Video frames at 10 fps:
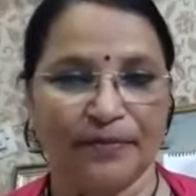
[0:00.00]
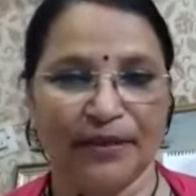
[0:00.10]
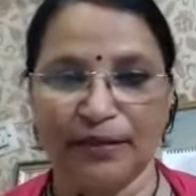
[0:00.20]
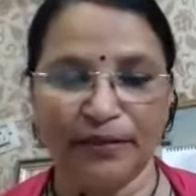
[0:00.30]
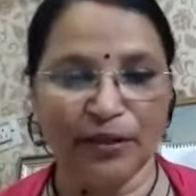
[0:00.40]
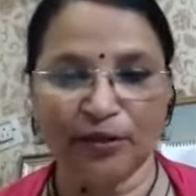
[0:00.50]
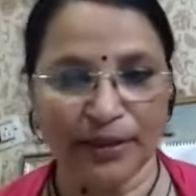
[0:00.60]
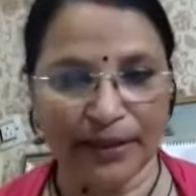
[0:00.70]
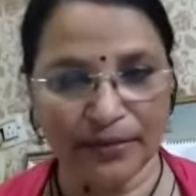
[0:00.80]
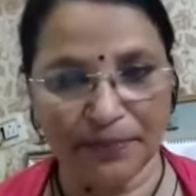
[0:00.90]
you will not
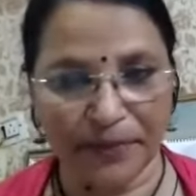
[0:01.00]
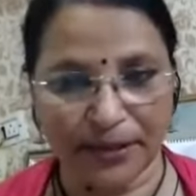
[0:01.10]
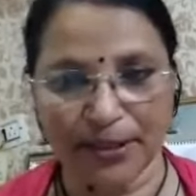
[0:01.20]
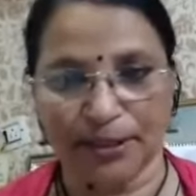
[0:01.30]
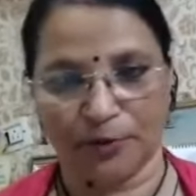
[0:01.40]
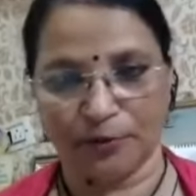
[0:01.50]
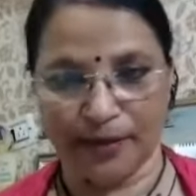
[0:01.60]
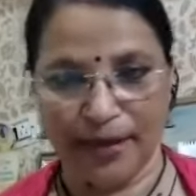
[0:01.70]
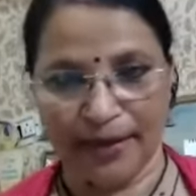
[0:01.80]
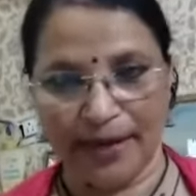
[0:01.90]
have the pressure to
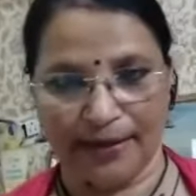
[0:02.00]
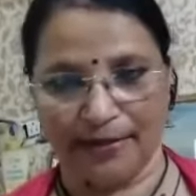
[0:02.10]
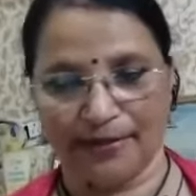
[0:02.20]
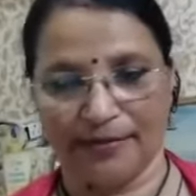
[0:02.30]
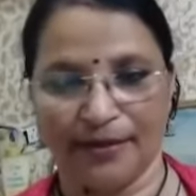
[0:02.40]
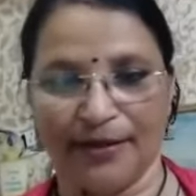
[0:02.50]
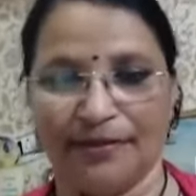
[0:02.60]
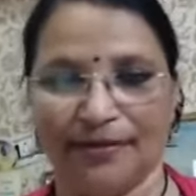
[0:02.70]
fly high, right?